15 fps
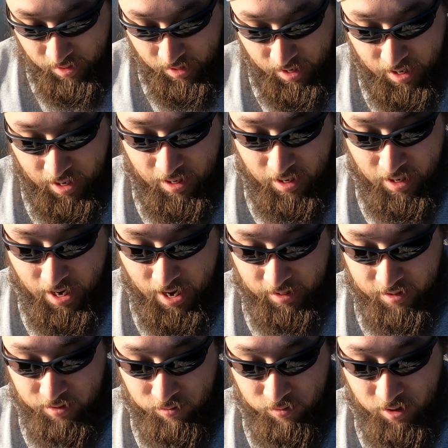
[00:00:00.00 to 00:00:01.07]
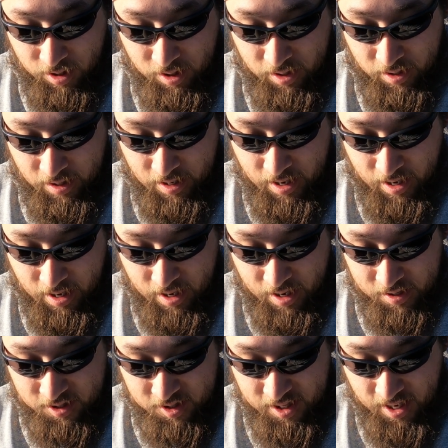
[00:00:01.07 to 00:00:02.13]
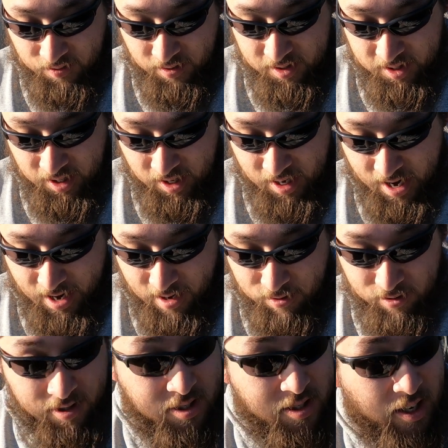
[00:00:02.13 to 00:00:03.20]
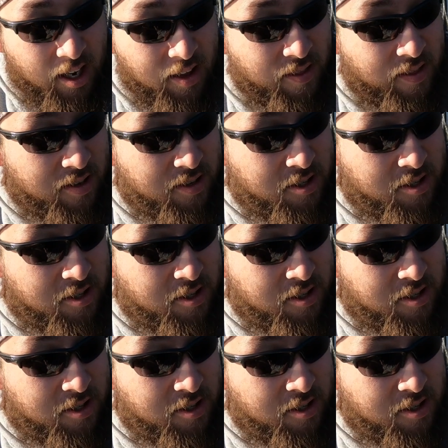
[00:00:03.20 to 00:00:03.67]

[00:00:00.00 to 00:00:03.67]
And I can run 17 hours at this